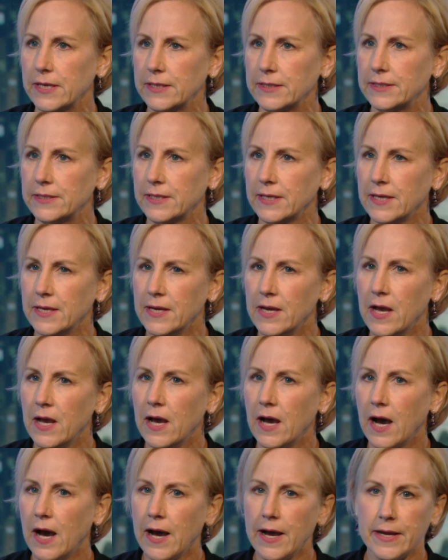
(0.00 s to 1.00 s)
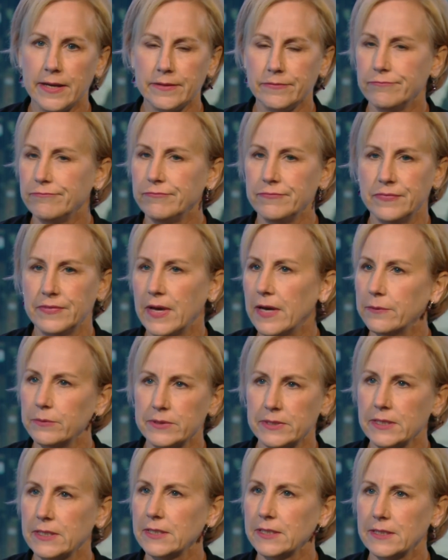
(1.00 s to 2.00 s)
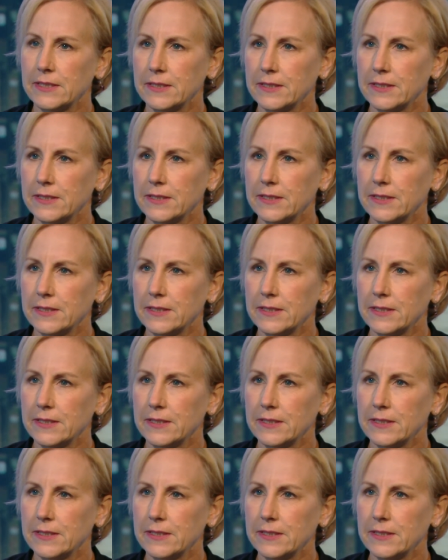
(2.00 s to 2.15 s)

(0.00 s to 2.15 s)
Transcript: And that was it.